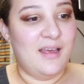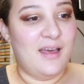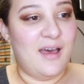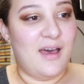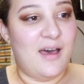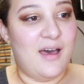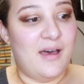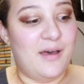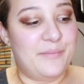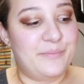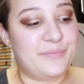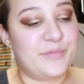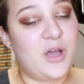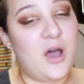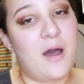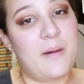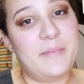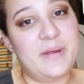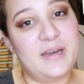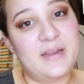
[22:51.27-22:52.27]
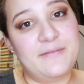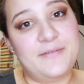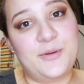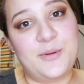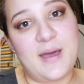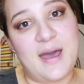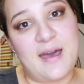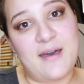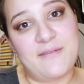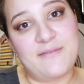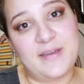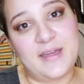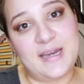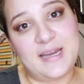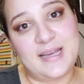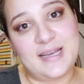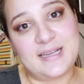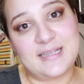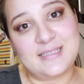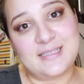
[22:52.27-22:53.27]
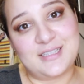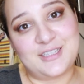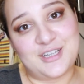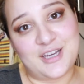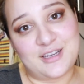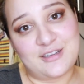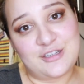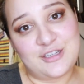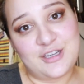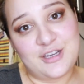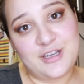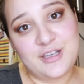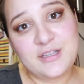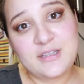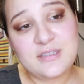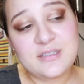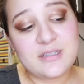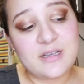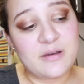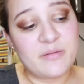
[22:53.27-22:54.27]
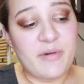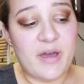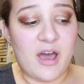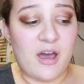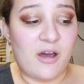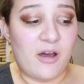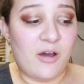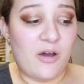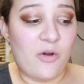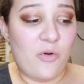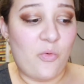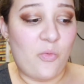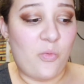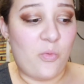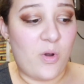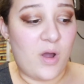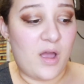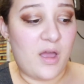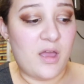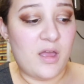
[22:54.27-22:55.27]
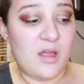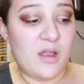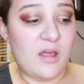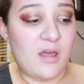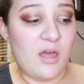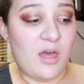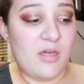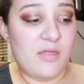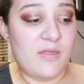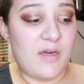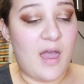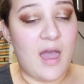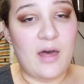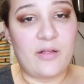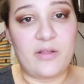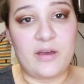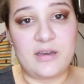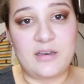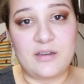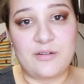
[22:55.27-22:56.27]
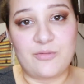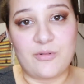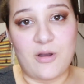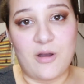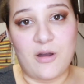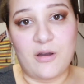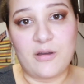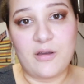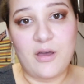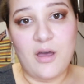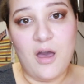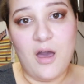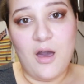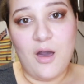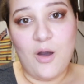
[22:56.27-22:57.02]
Comment if you have any suggestions about what the hell I did wrong